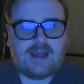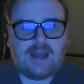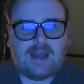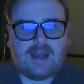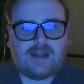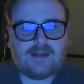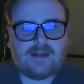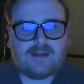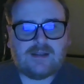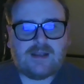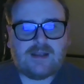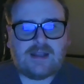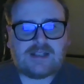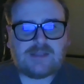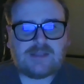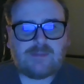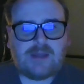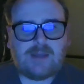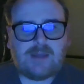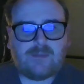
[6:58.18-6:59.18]
and
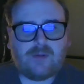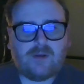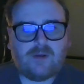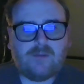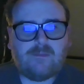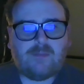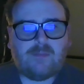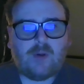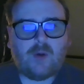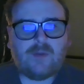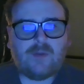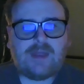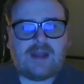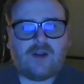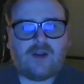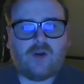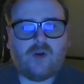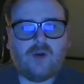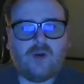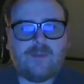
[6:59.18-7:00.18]
its people, both at
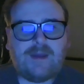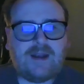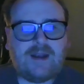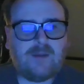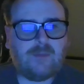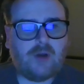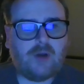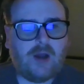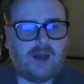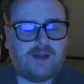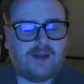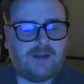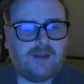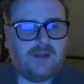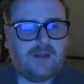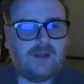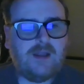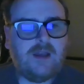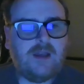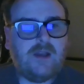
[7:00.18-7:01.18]
home and abroad.
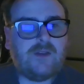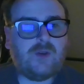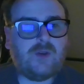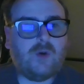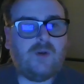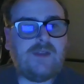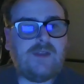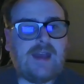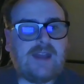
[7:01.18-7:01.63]
The old